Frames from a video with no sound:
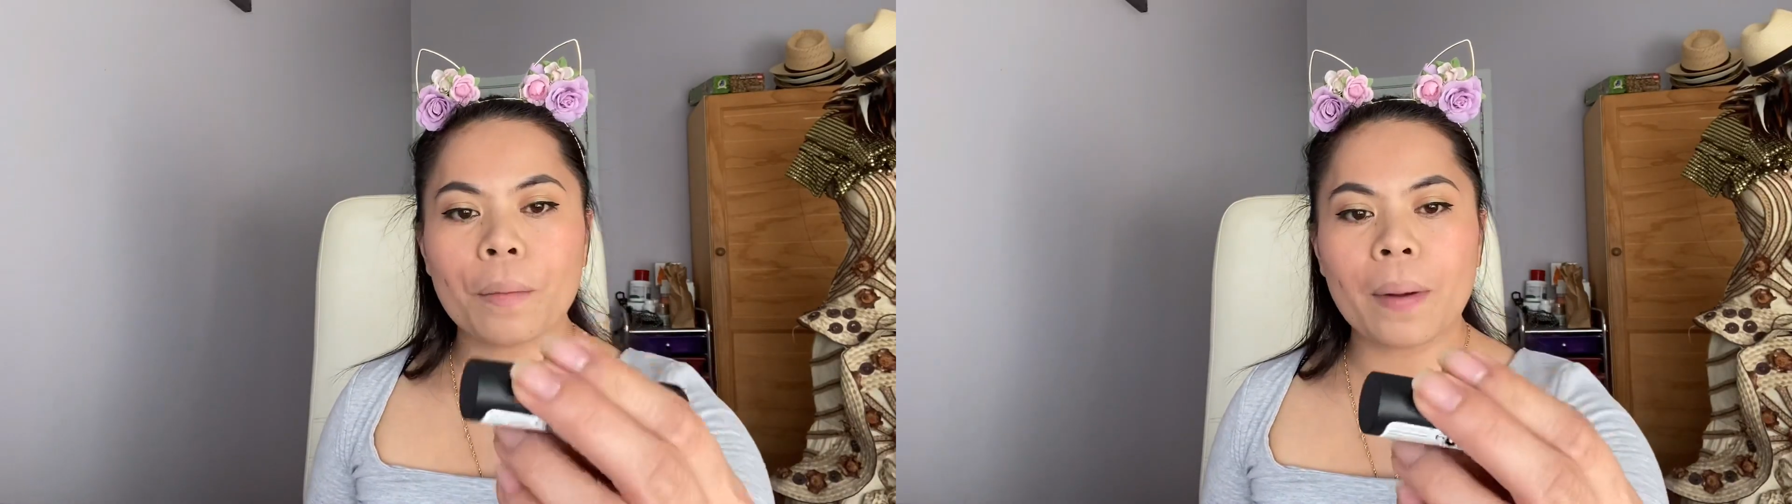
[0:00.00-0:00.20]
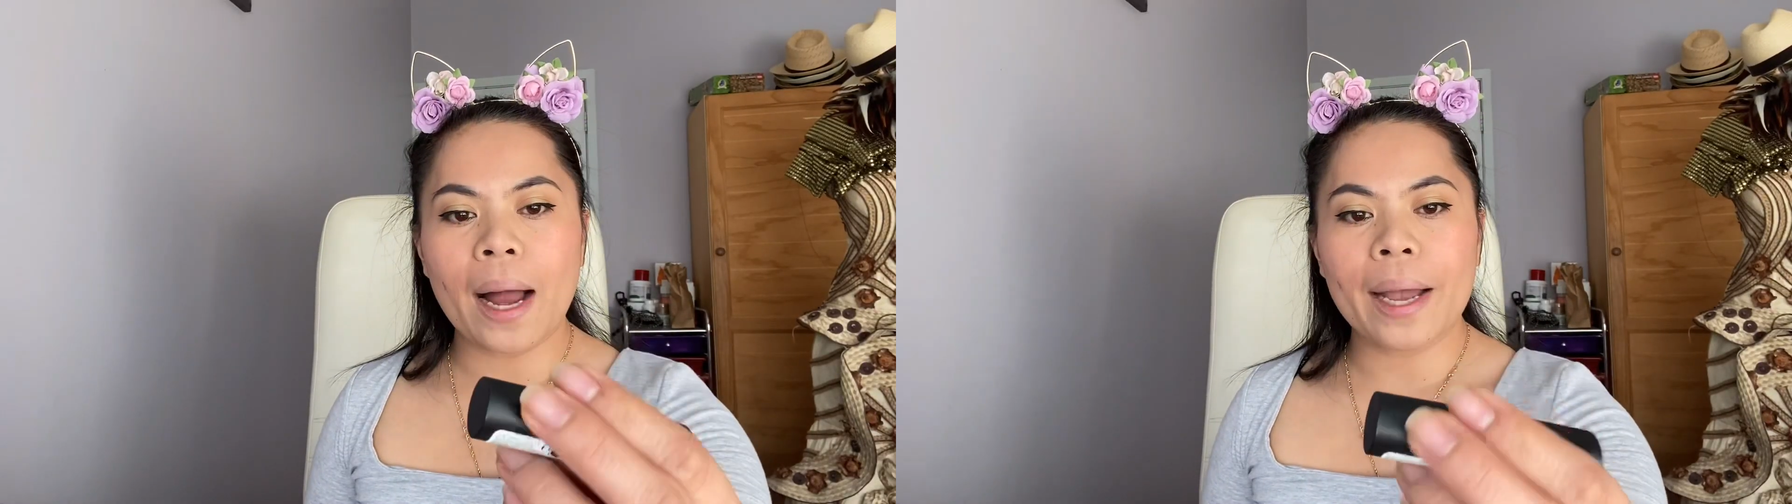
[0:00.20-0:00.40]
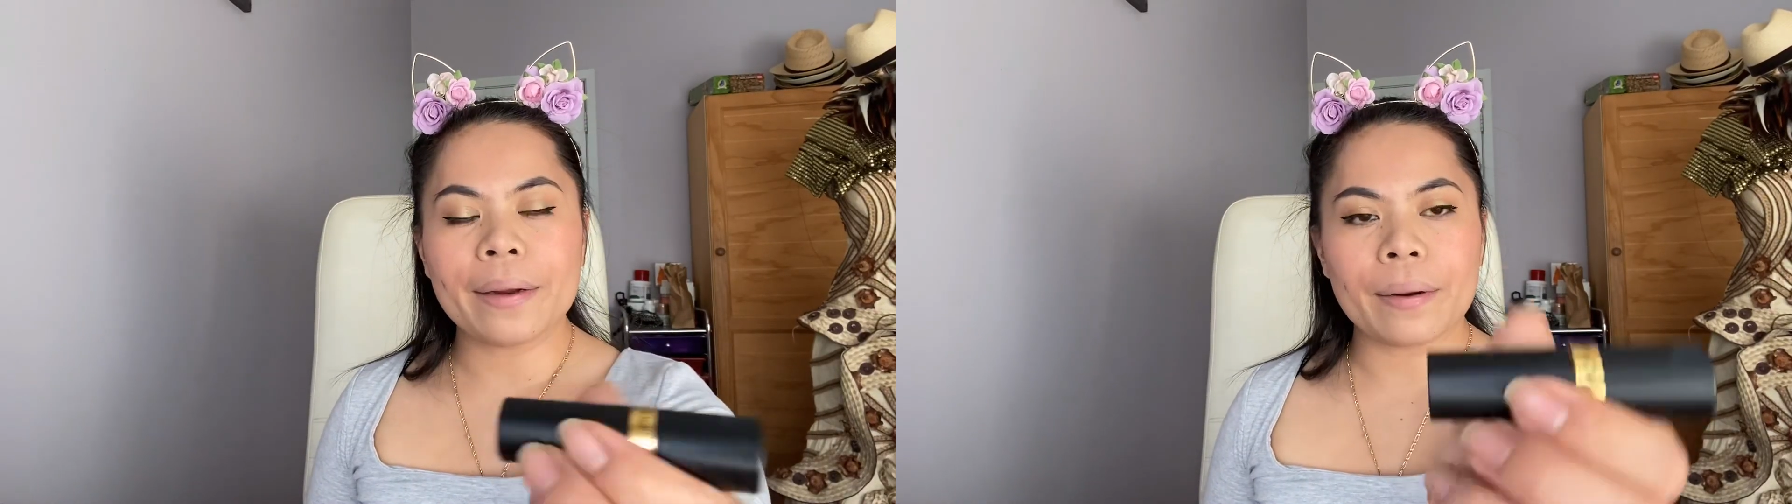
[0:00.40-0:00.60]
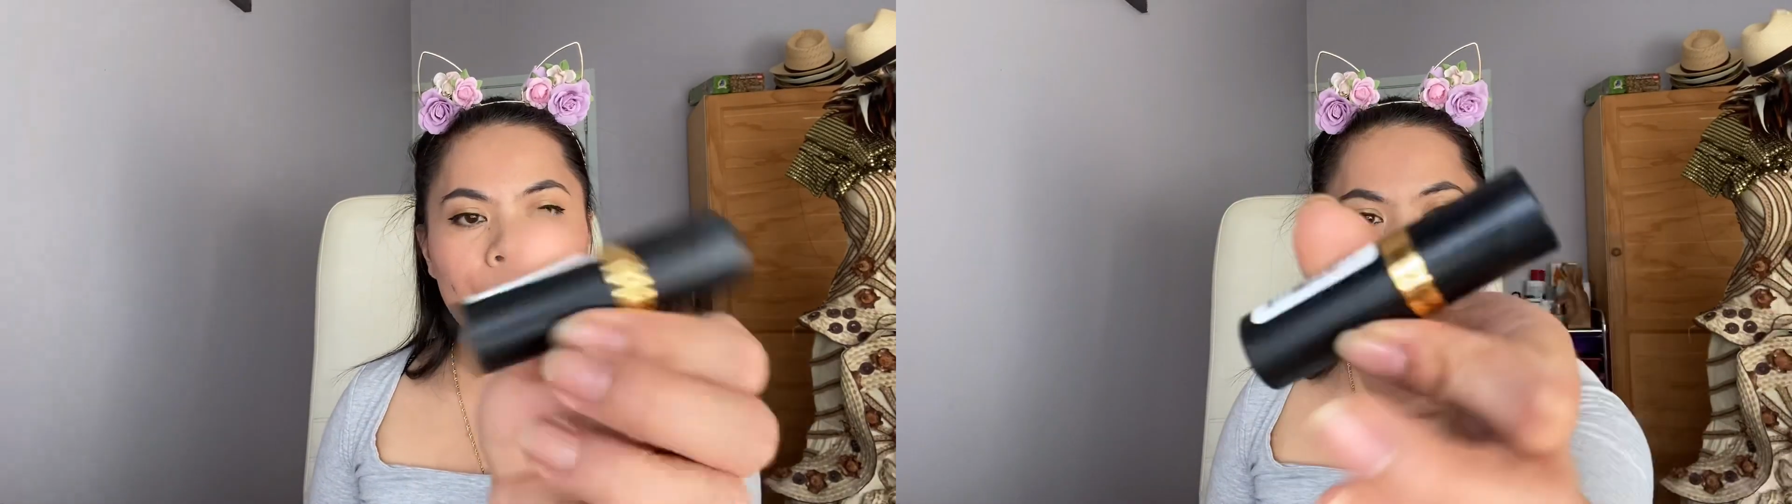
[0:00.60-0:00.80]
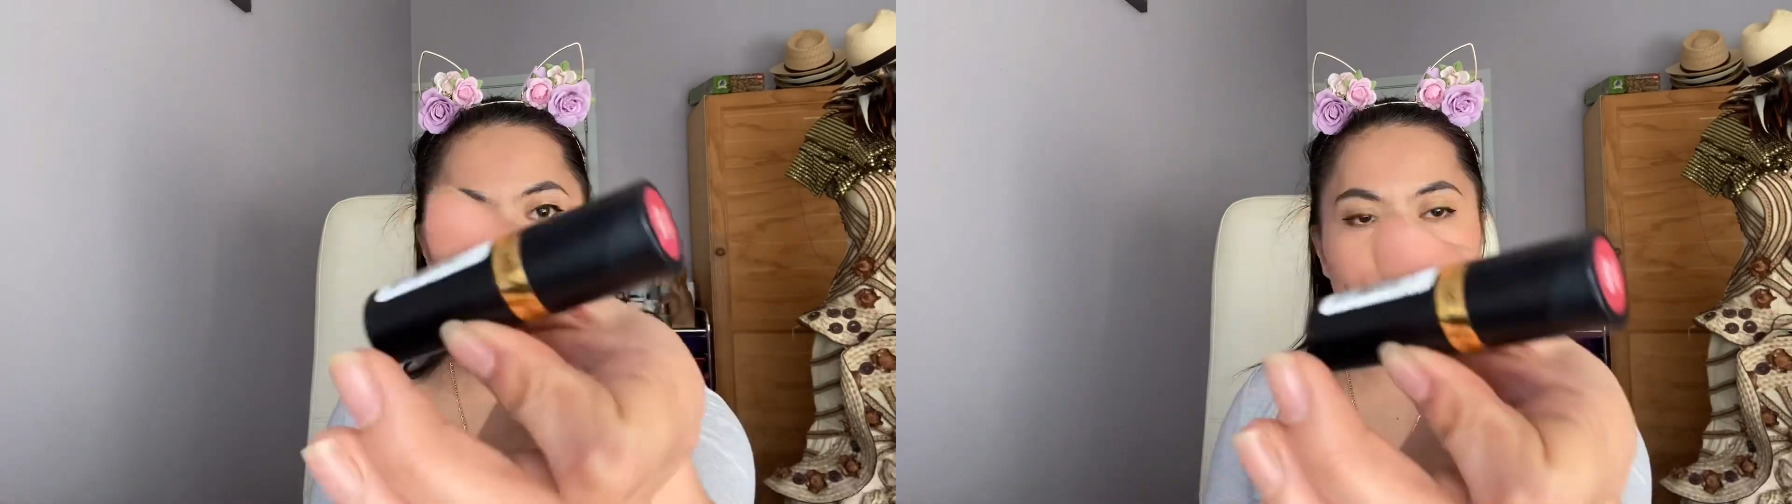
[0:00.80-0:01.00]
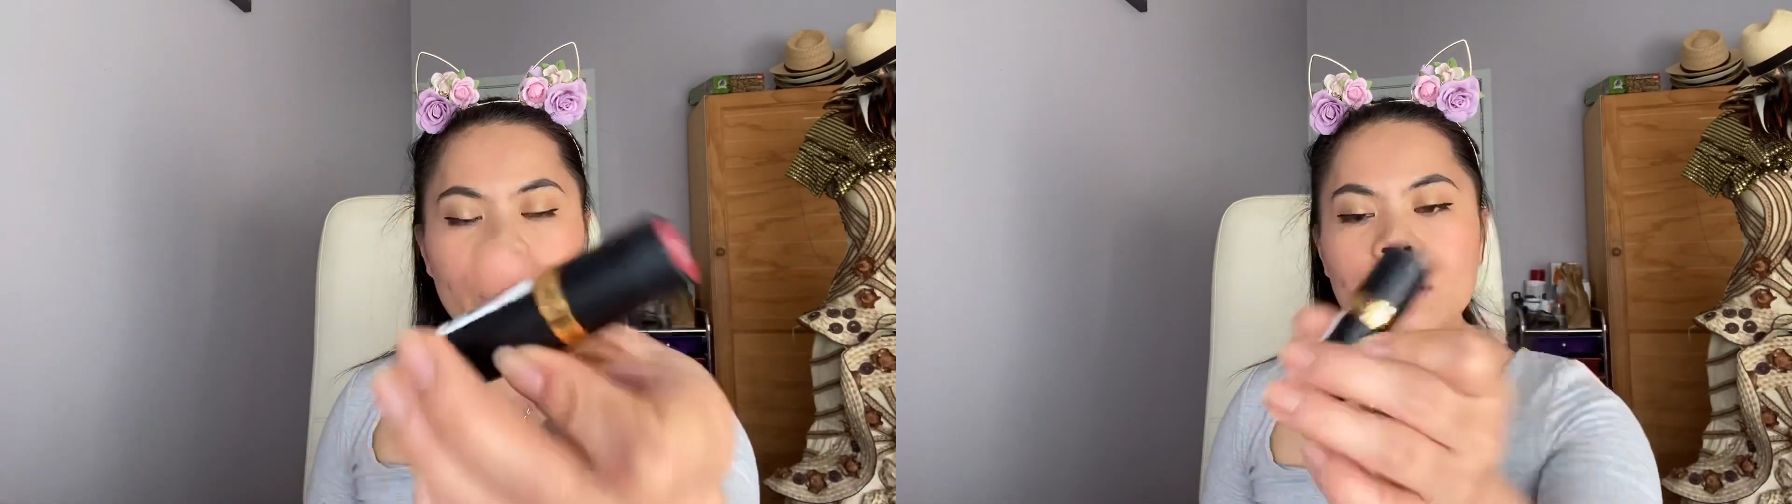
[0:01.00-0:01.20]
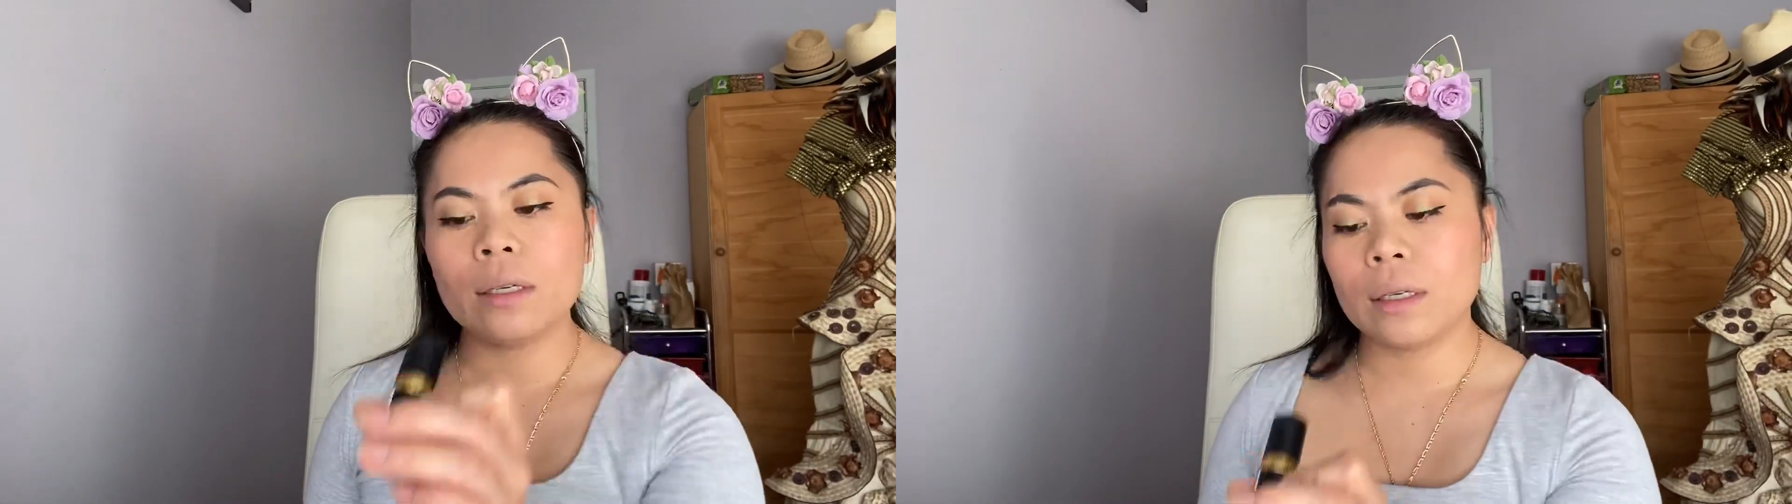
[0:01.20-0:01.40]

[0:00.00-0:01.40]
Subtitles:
by Revlon.